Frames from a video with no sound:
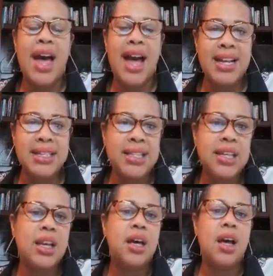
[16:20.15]

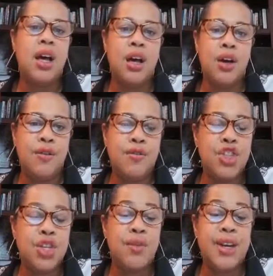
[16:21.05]
idea of
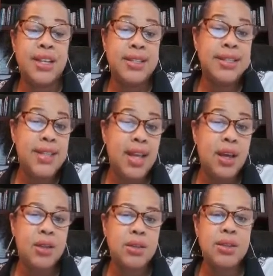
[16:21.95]
generating
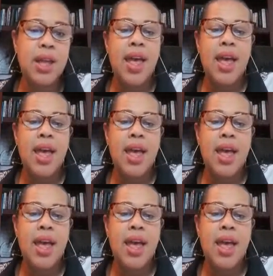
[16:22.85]
sales.